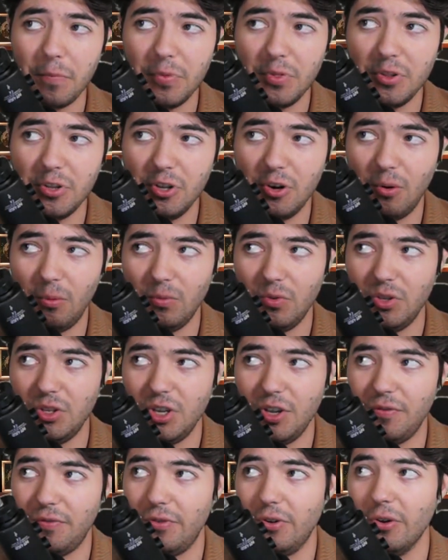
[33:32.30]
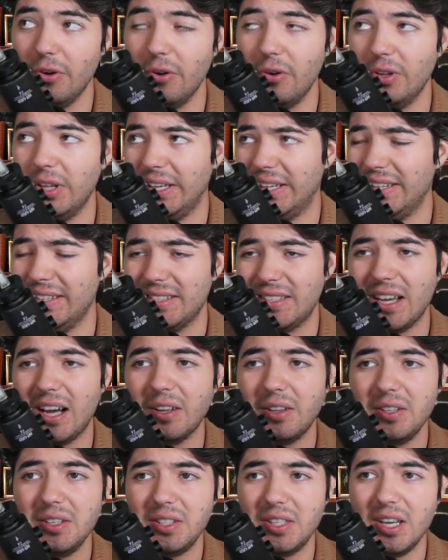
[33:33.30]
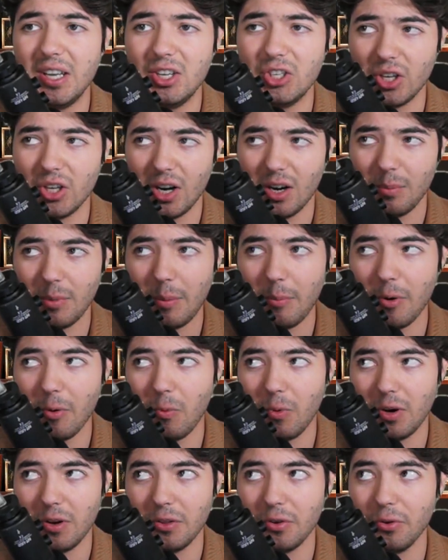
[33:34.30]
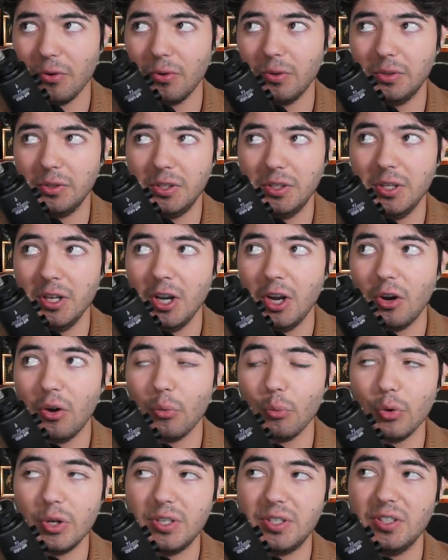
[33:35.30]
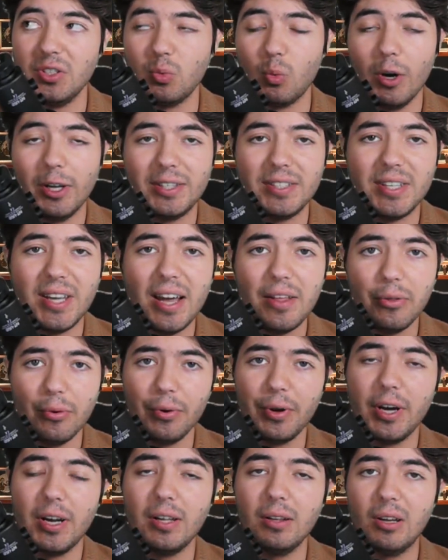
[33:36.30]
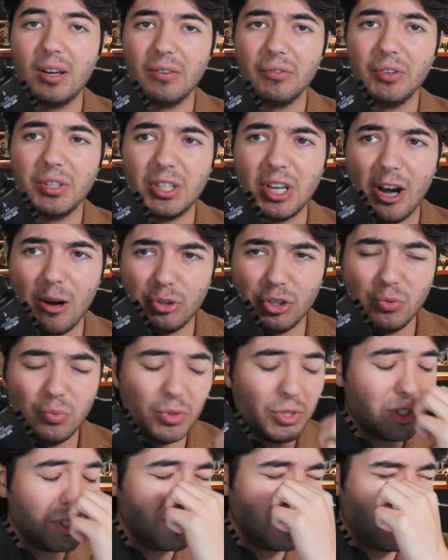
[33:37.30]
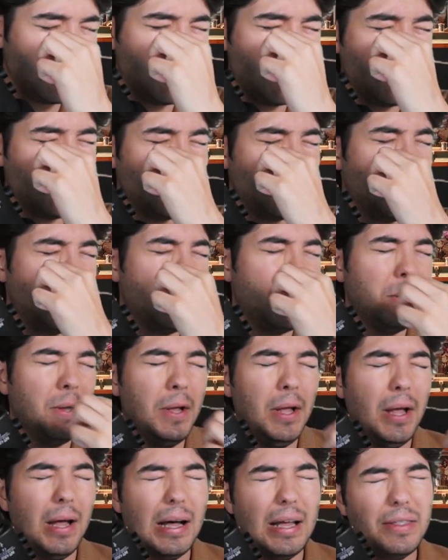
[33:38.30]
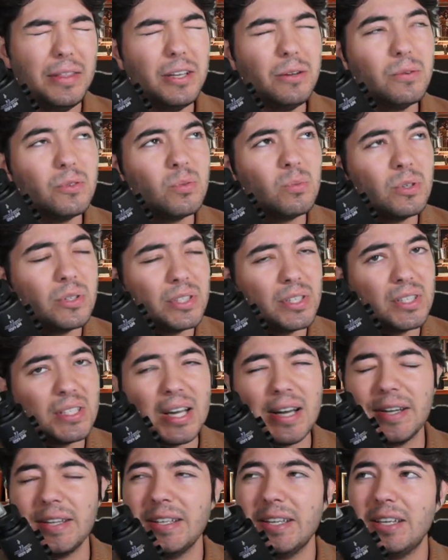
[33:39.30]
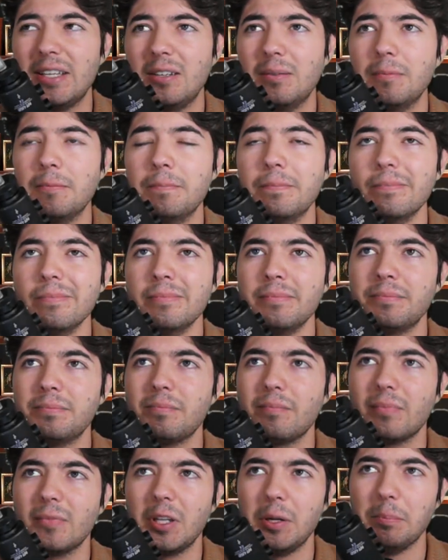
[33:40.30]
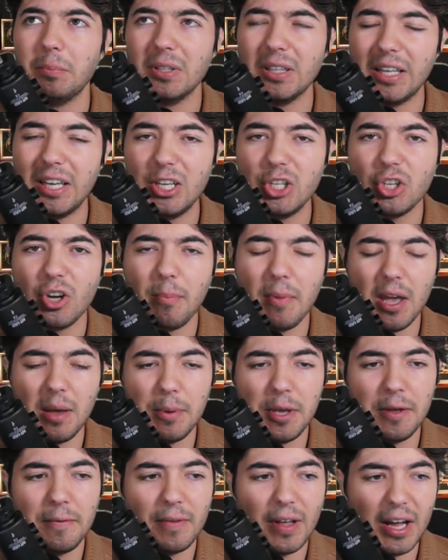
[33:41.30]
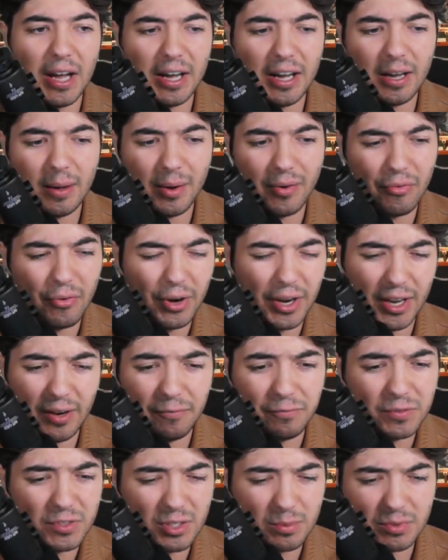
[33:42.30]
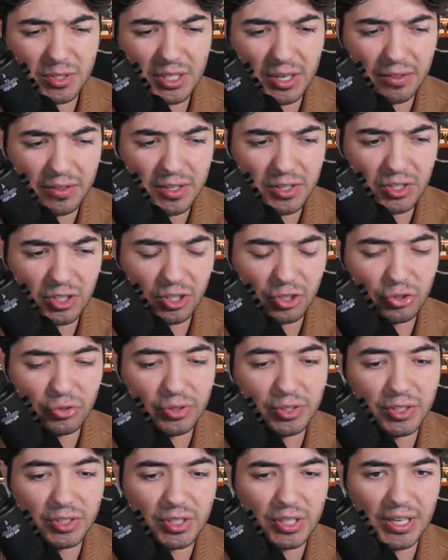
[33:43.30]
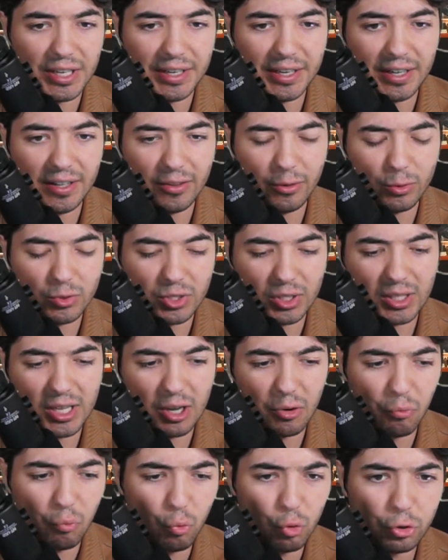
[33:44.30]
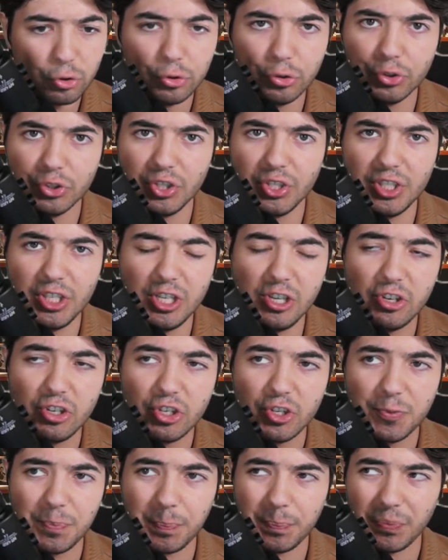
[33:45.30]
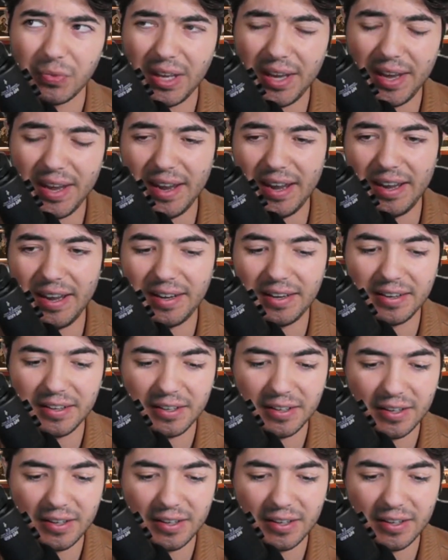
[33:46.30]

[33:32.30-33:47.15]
if you're like in Southeast Asia, I remember one of the early reasons why Tether got a lot of adoption was because I think it was Thailand and Malaysia, maybe. I forget. Some Southeast countries. There was a lot of workers in each, and